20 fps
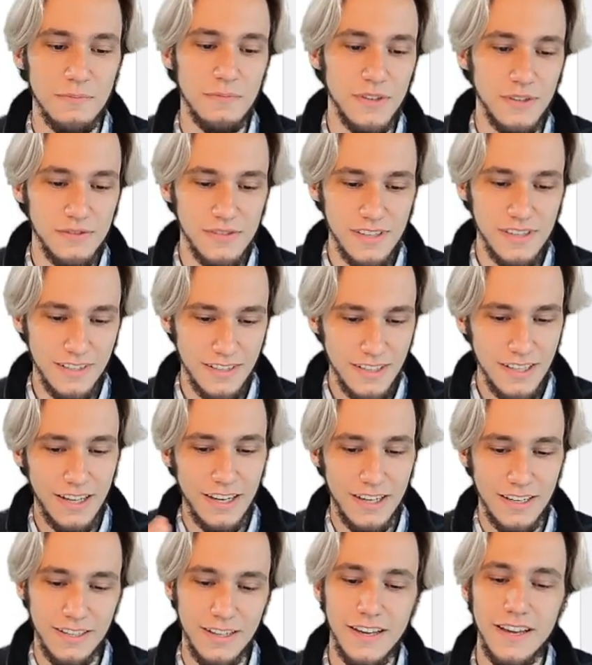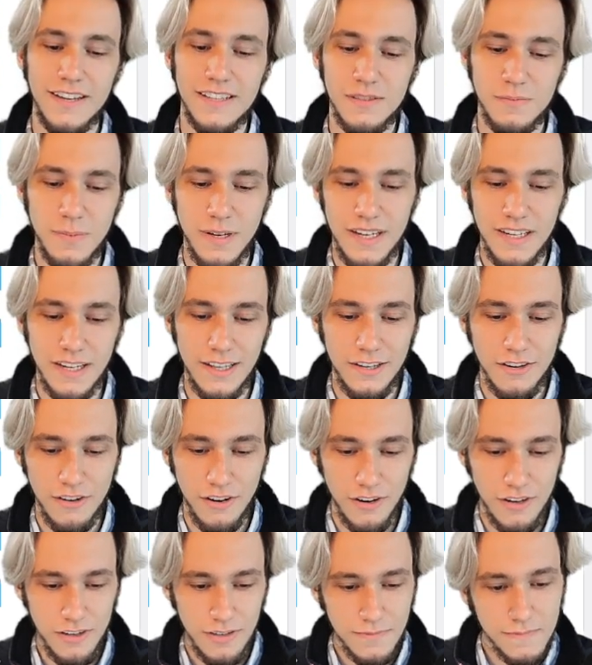using. I'll explain later
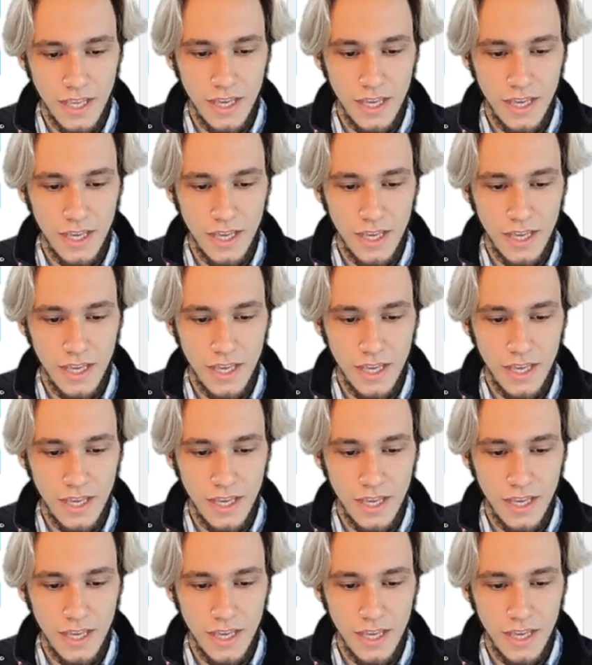on.